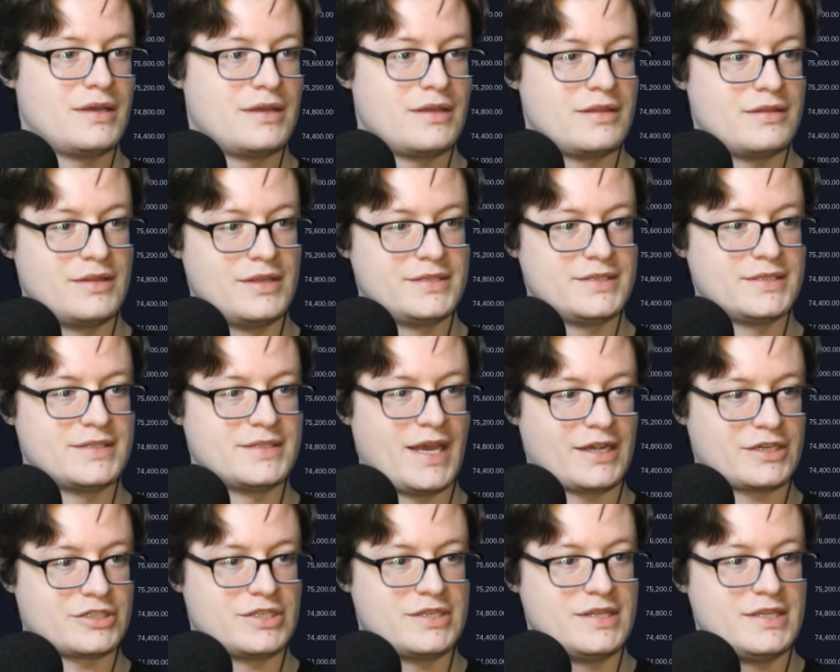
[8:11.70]
is
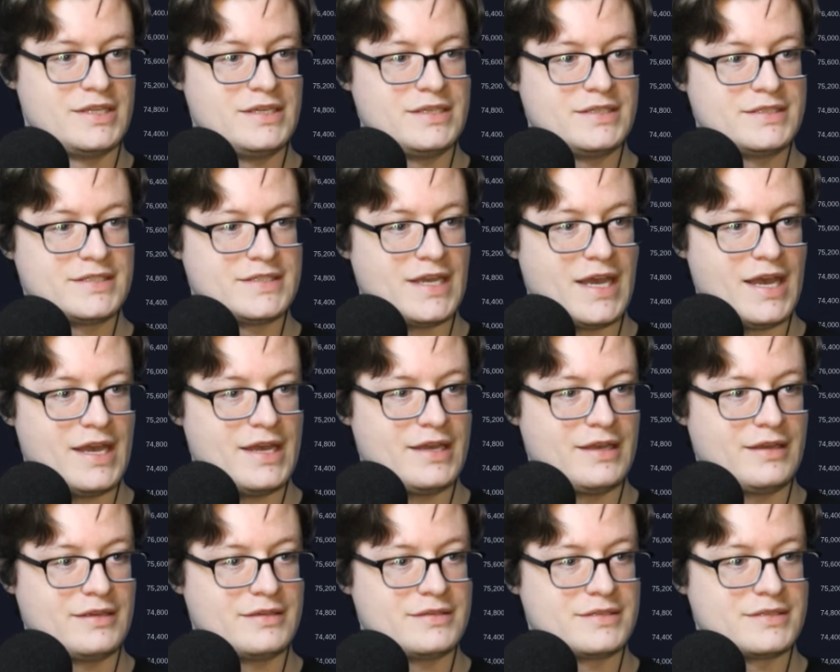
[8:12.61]
actually the
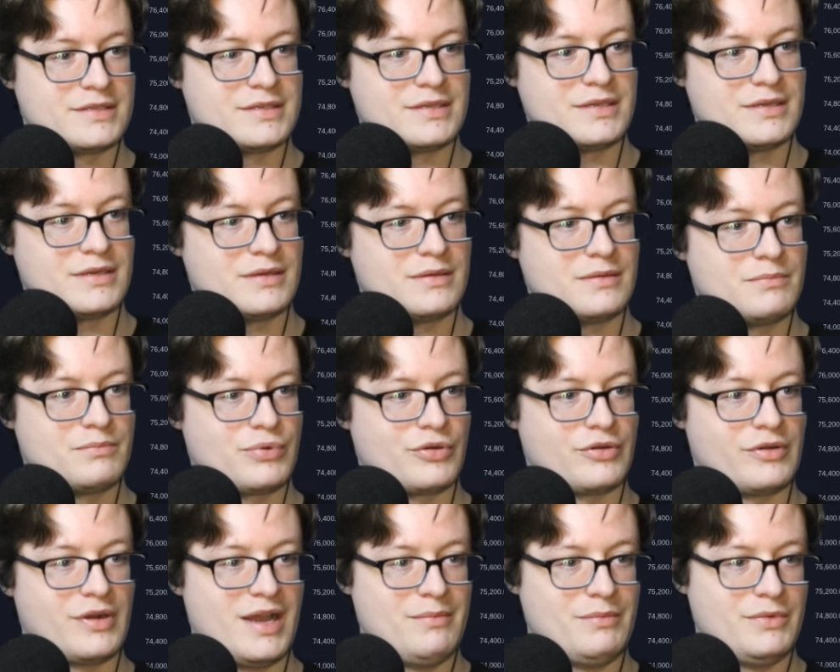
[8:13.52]
size
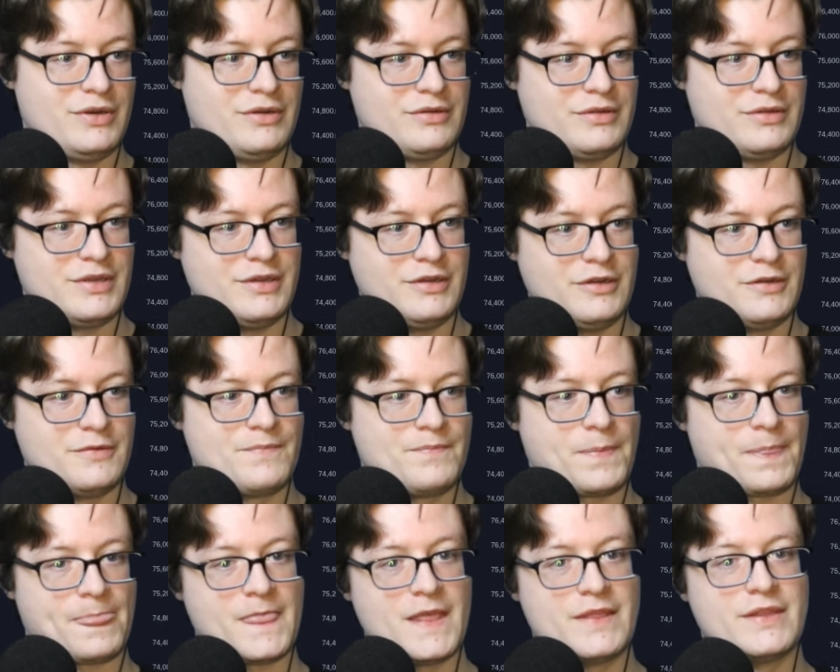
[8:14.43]
parameter here.
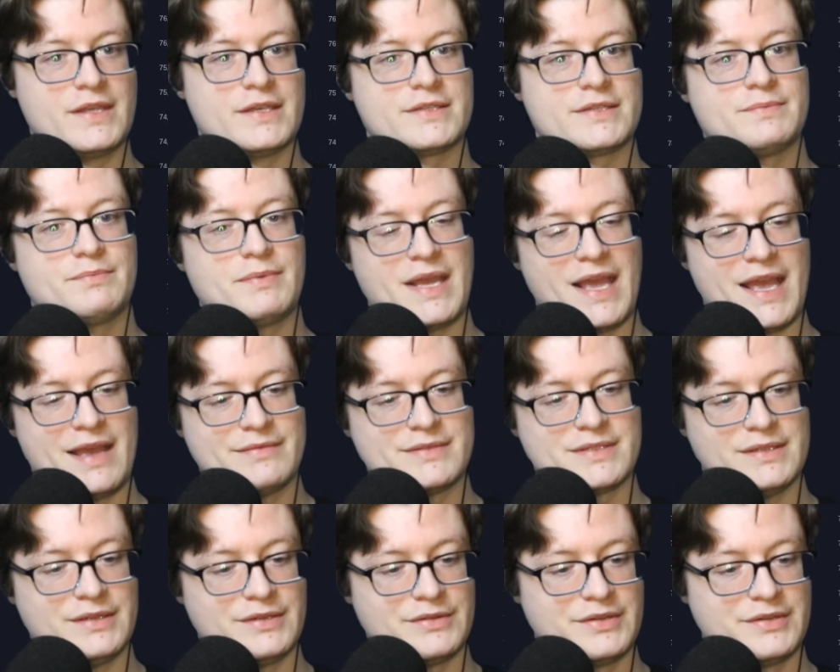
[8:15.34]
And this behaves a
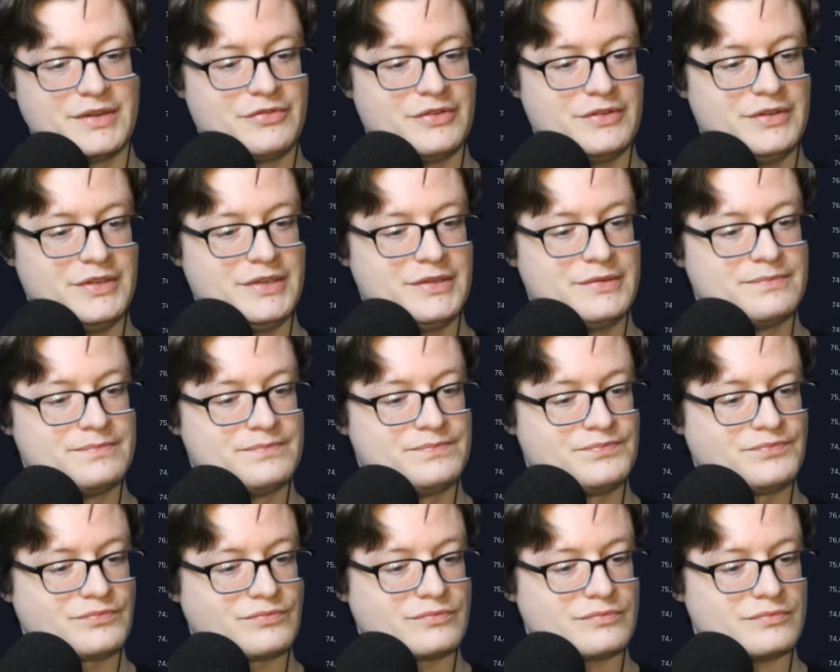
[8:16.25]
little differently.
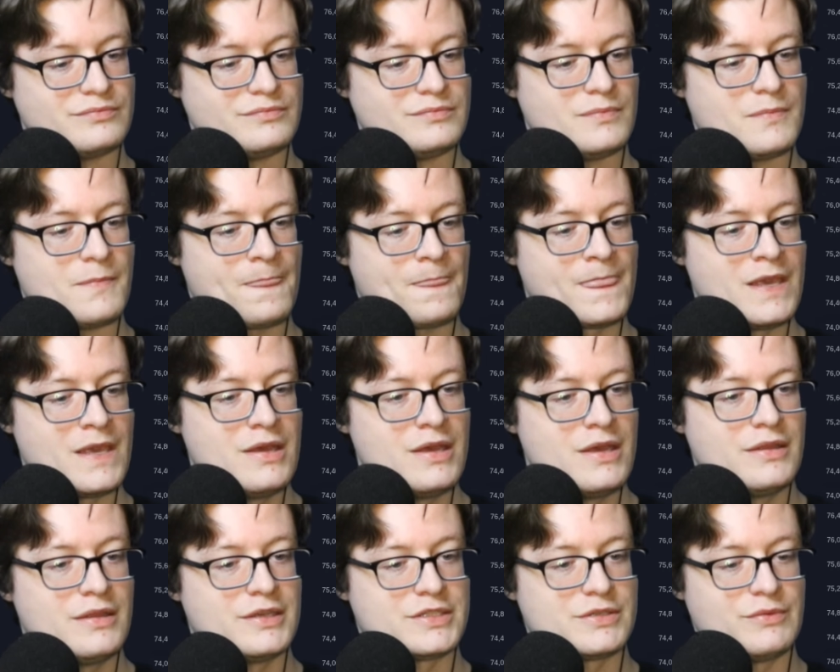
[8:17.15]

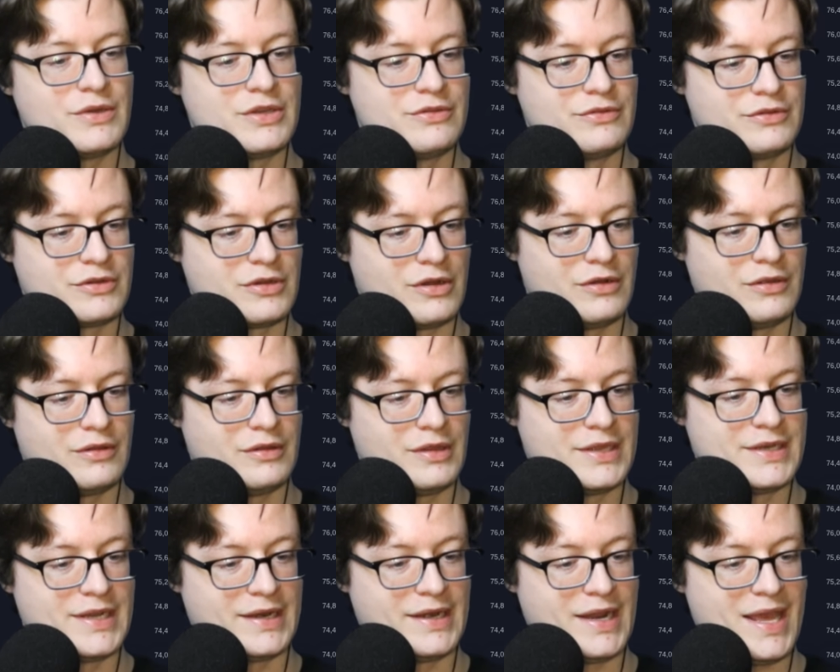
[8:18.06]
This is what you'd call a
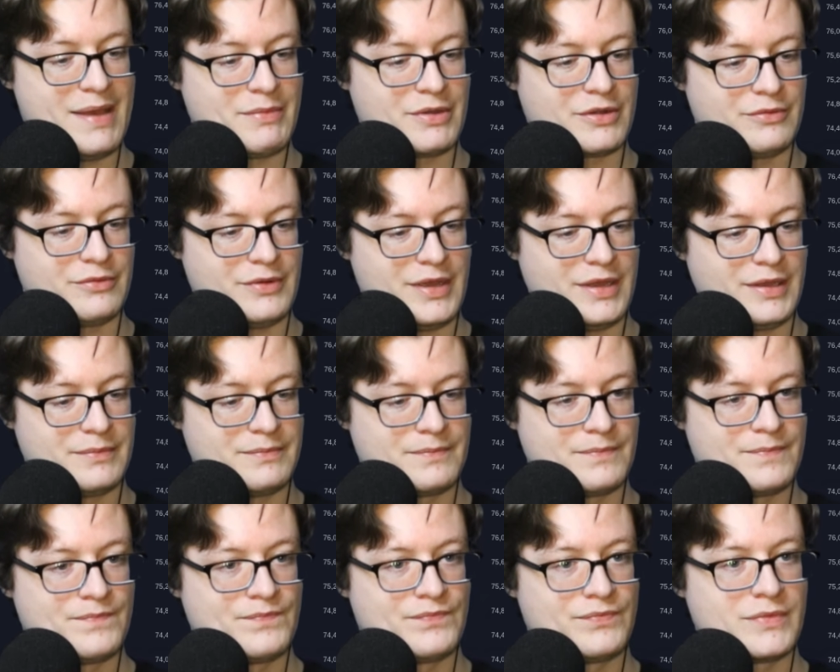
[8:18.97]
dynamic array.
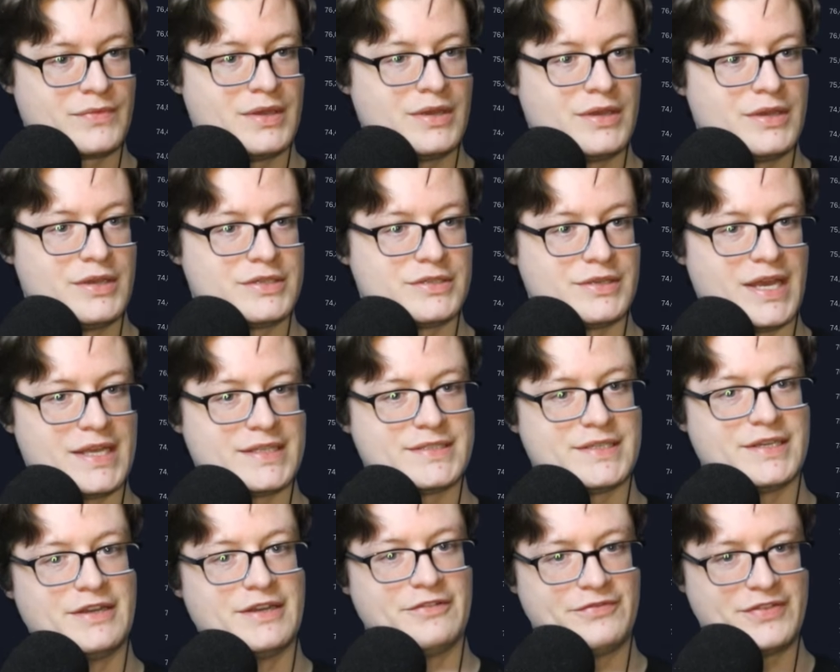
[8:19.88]
So that's
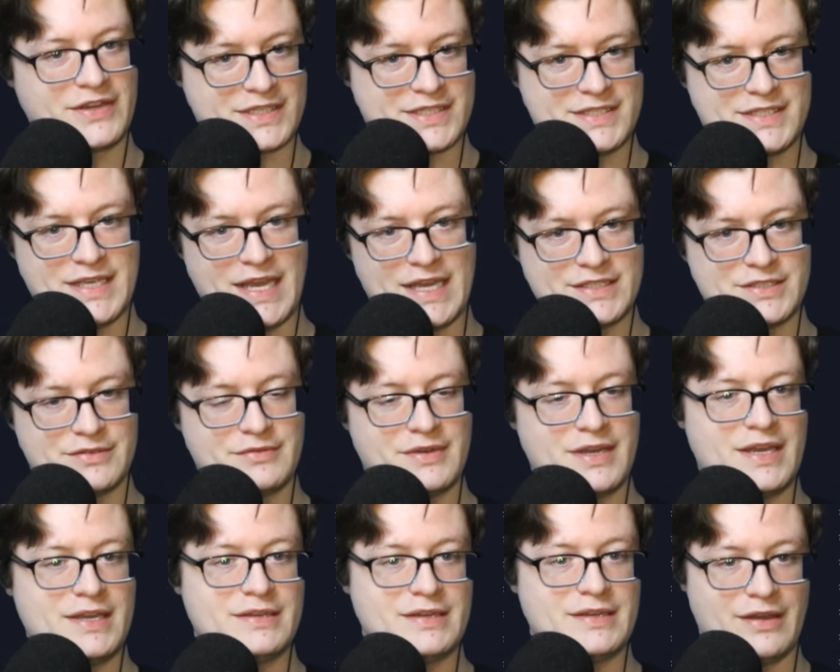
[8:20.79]
a fixed size
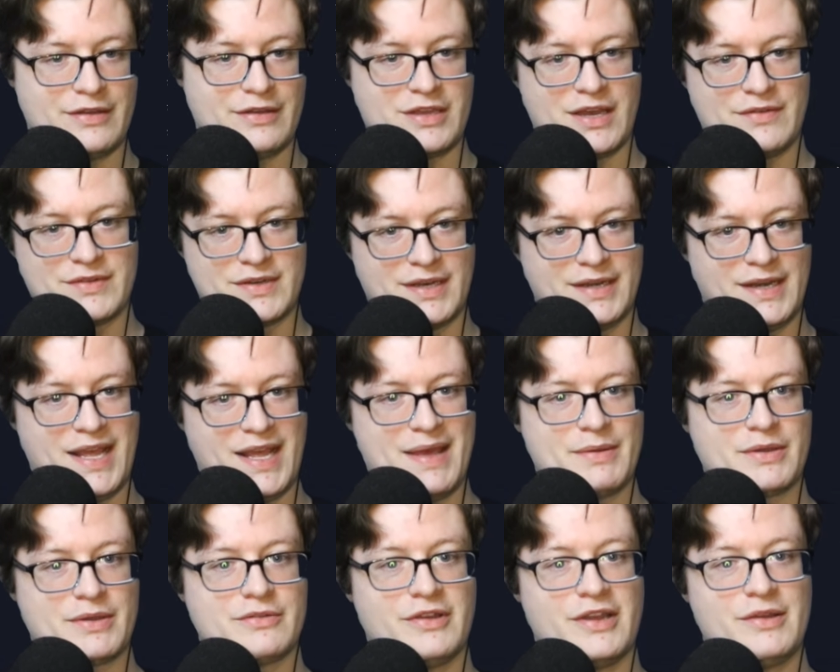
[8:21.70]
array. Now you have a
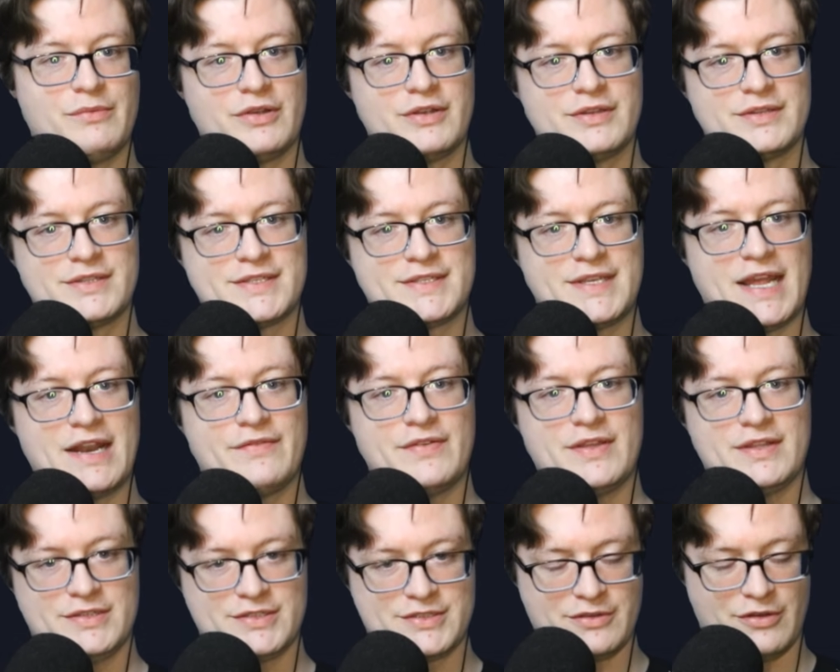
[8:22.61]
dynamic array where instead of
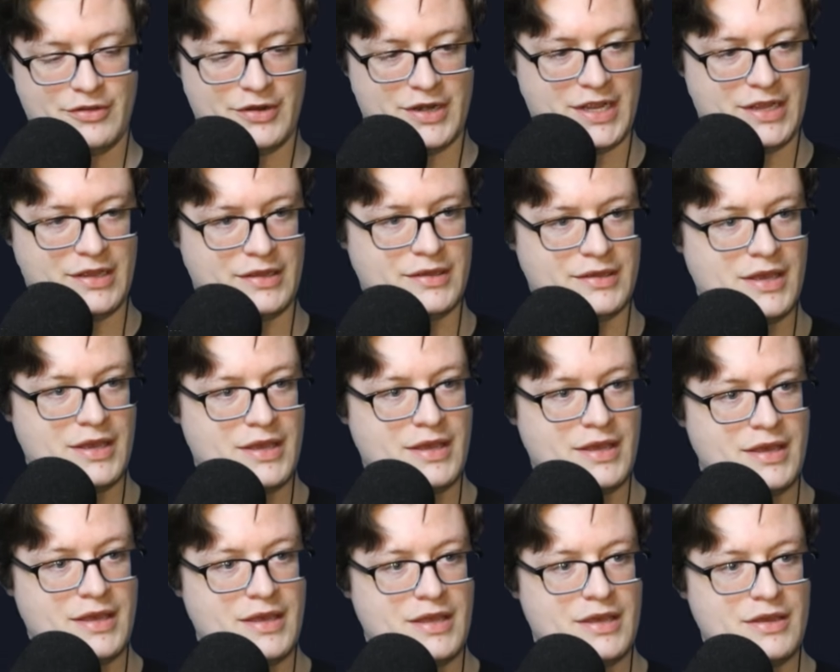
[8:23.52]
it starting
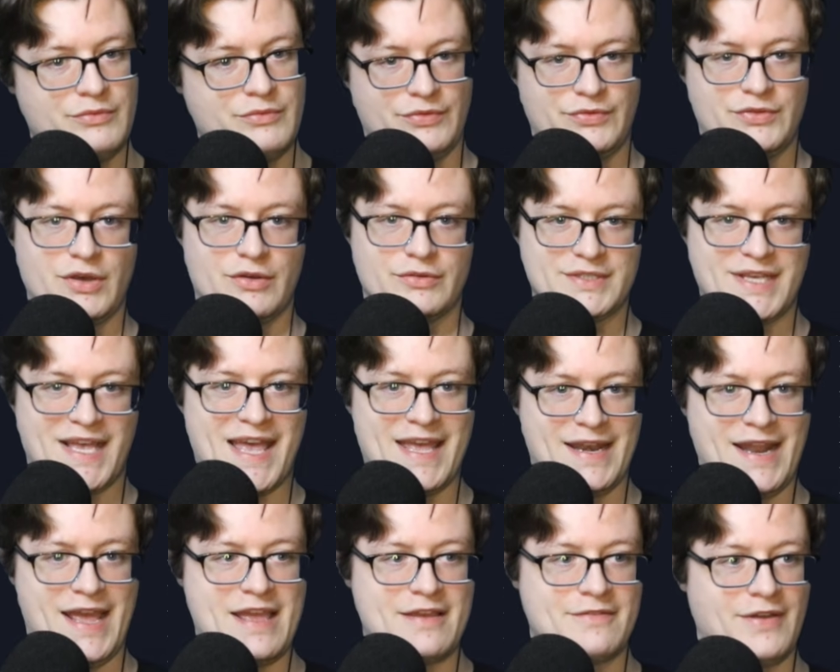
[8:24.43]
with those
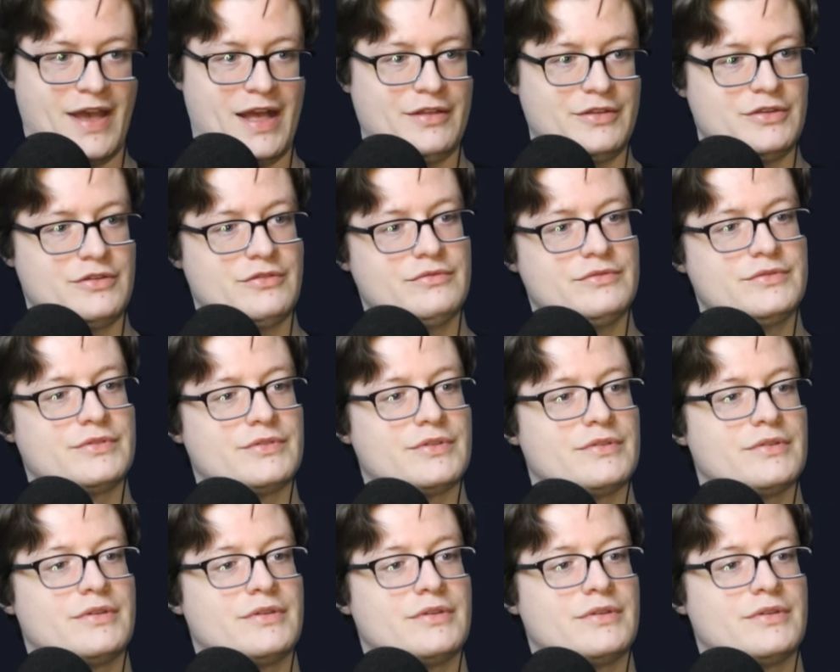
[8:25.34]
NA values,